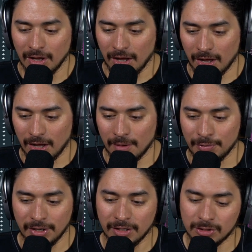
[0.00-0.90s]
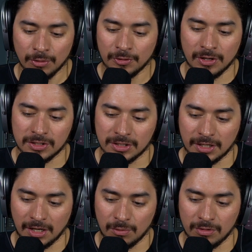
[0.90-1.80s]
but I don't think it's a
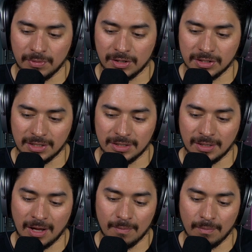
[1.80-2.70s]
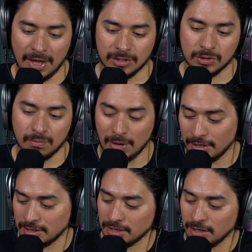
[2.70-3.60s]
1081 because it did not match my
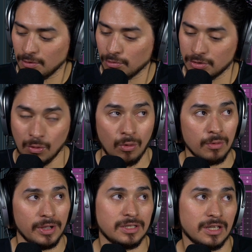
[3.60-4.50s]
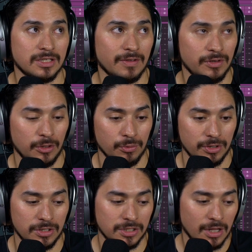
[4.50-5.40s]
1081 or my
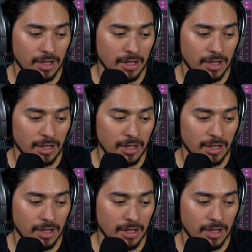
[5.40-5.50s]
1073s.